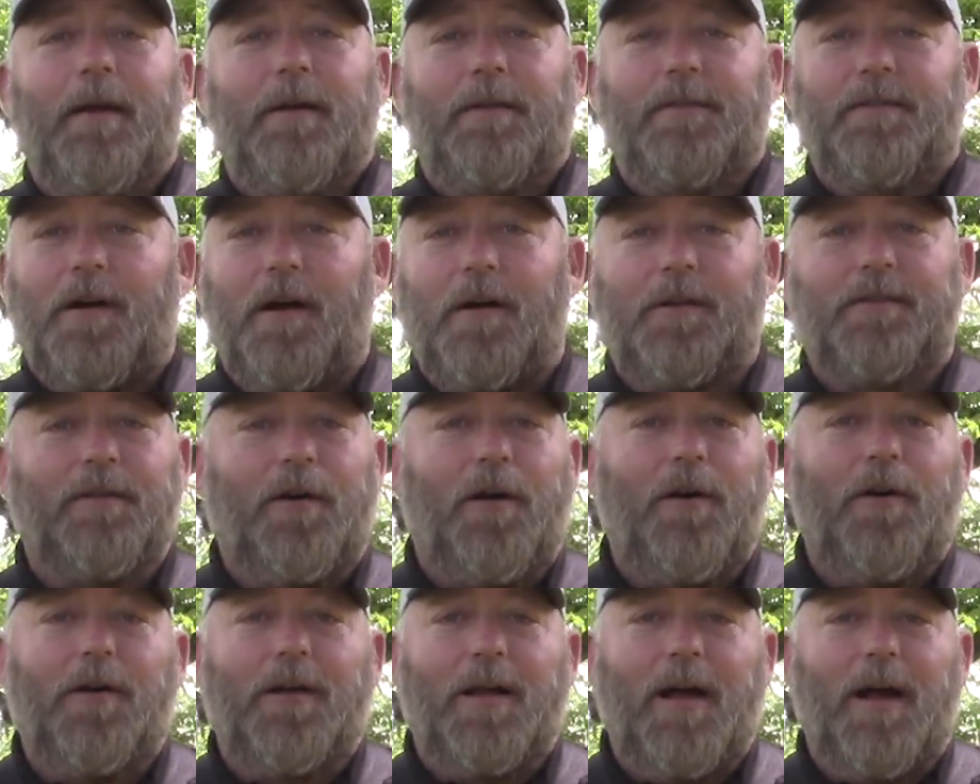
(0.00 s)
talk to
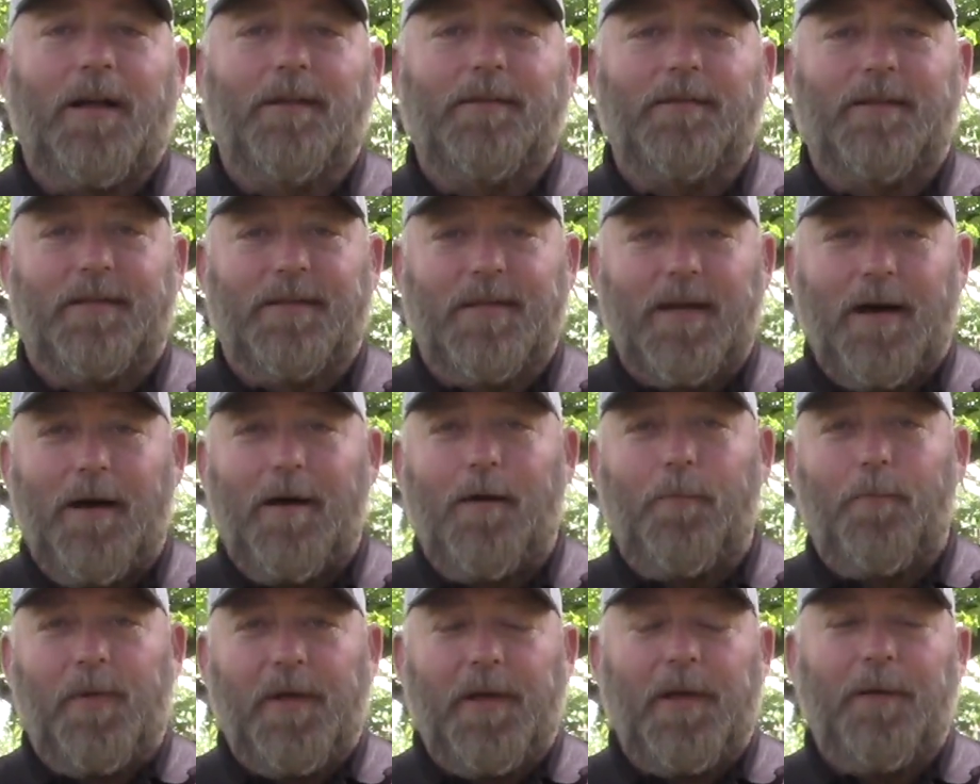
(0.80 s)
all kinds of
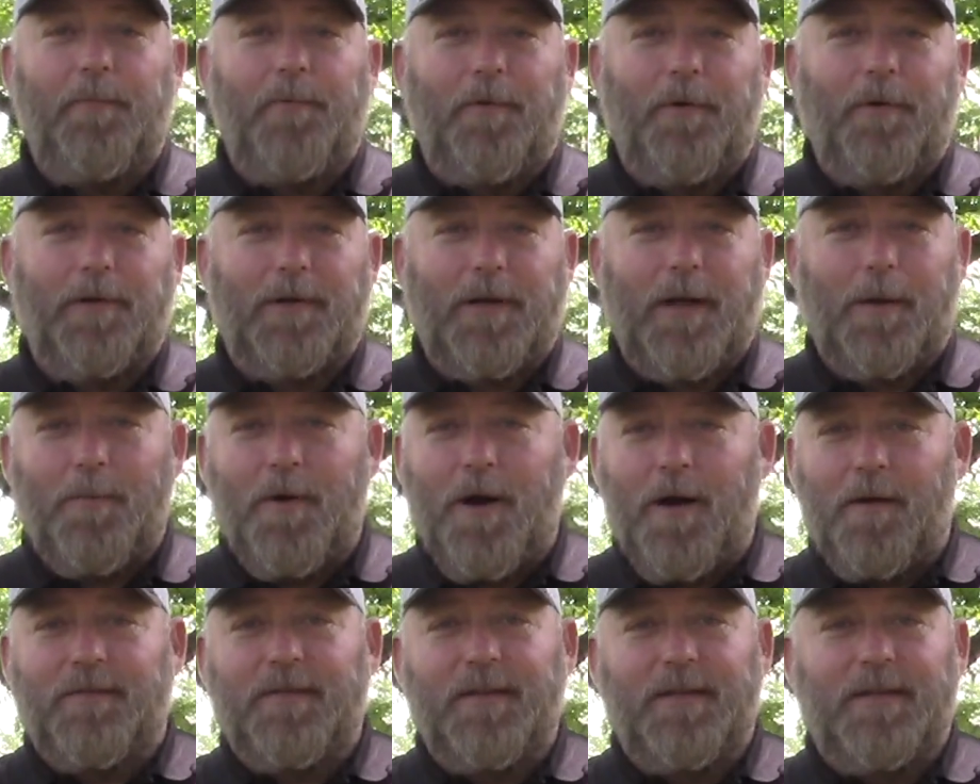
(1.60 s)
tile people, and I'm
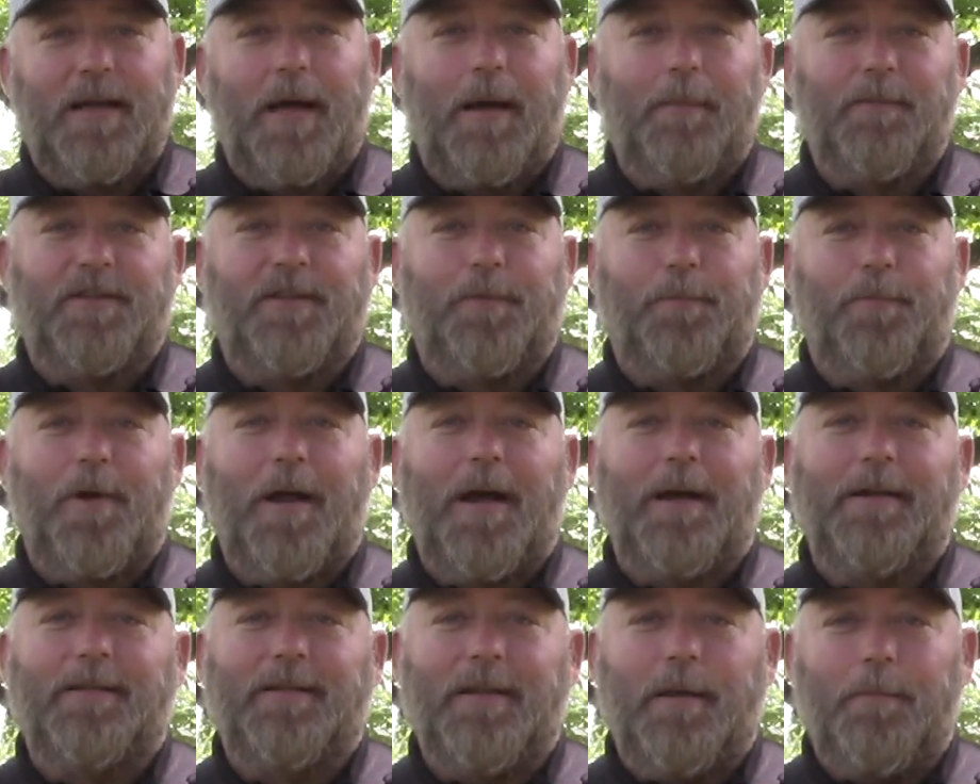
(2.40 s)
oftentimes
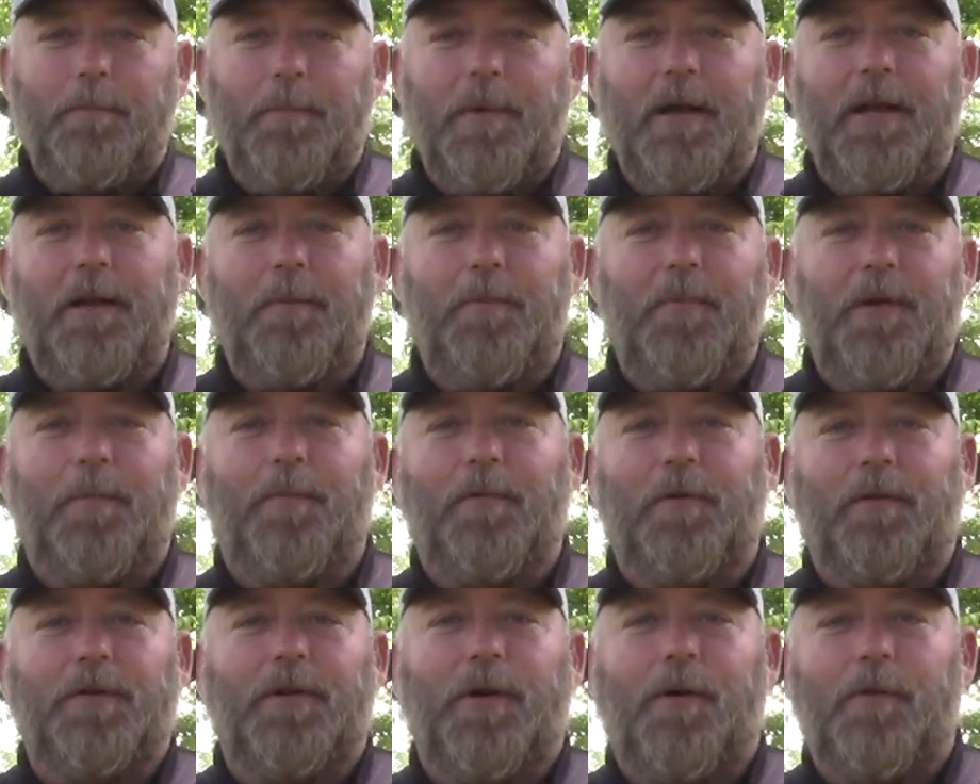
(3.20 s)
surprised that many
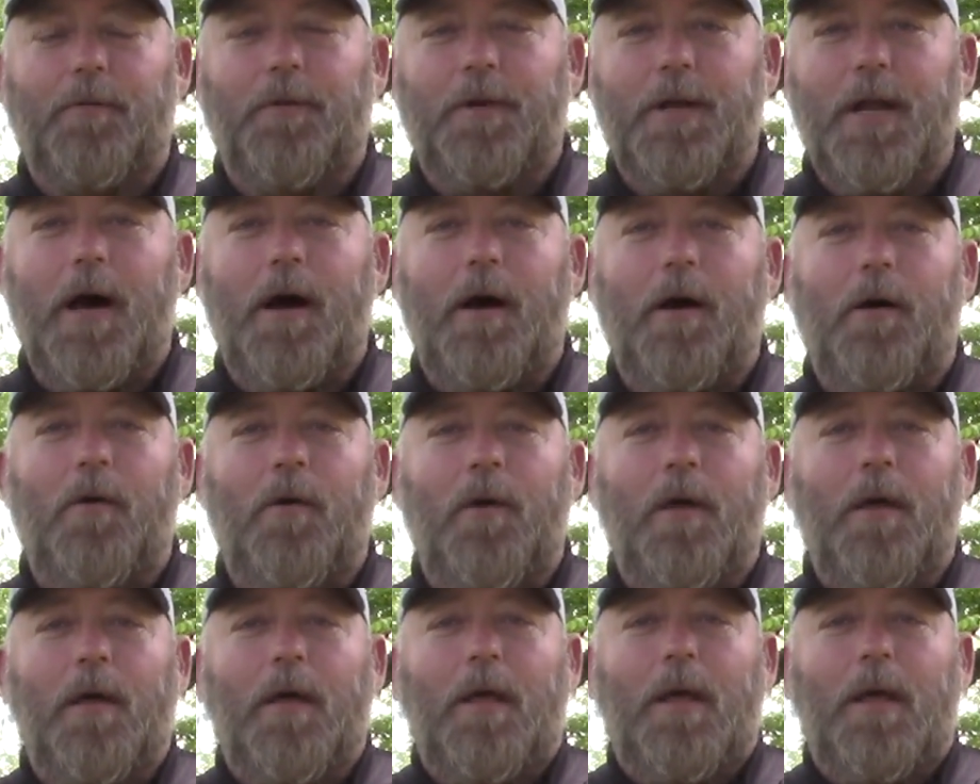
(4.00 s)
people don't know